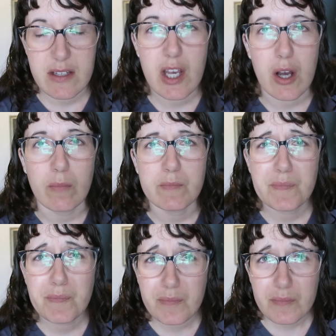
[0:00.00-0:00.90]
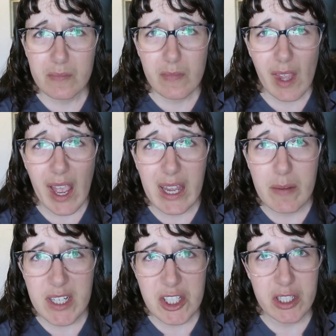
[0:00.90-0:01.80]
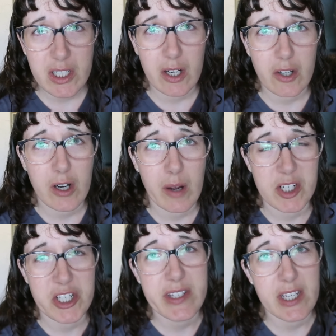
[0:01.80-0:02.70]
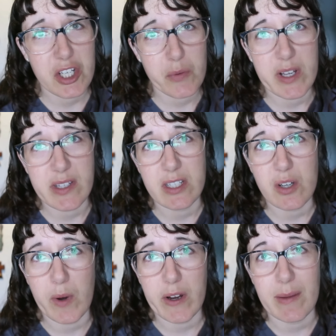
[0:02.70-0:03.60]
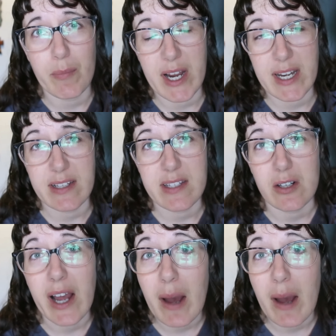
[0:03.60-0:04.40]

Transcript: So I had mentioned on her comment, she said she wasn't aware that branding still